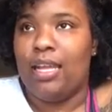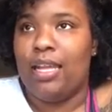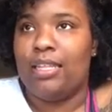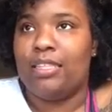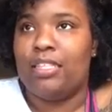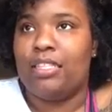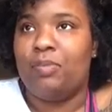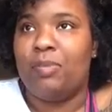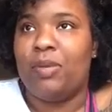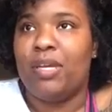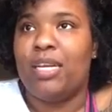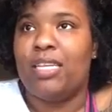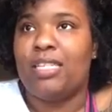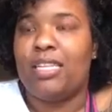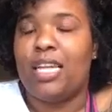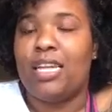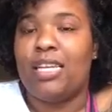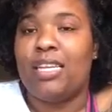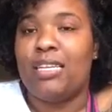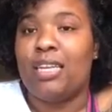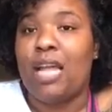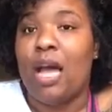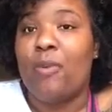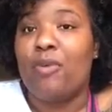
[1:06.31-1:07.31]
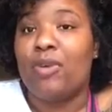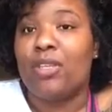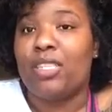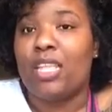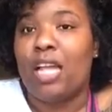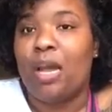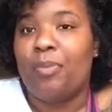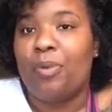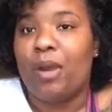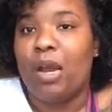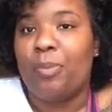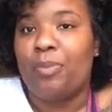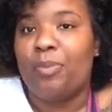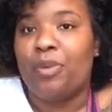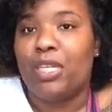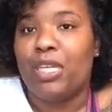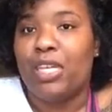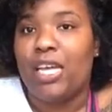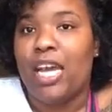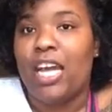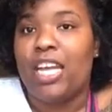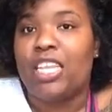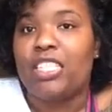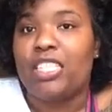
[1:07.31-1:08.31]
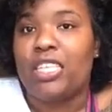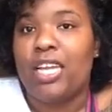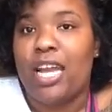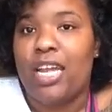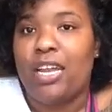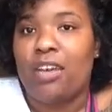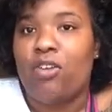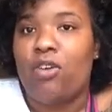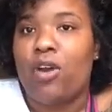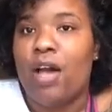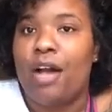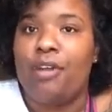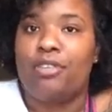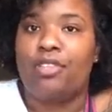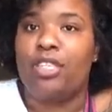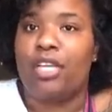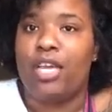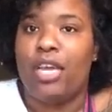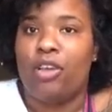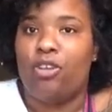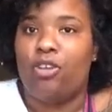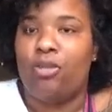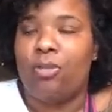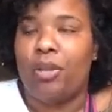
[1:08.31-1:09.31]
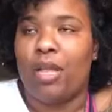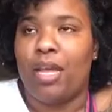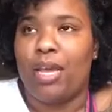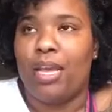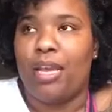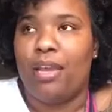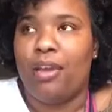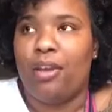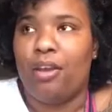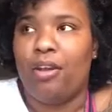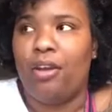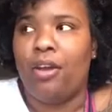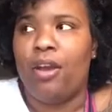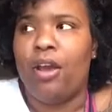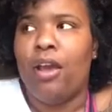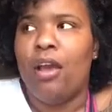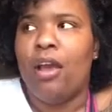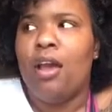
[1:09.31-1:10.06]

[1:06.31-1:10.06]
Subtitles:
it's because I was not properly educated on how to handle black hair.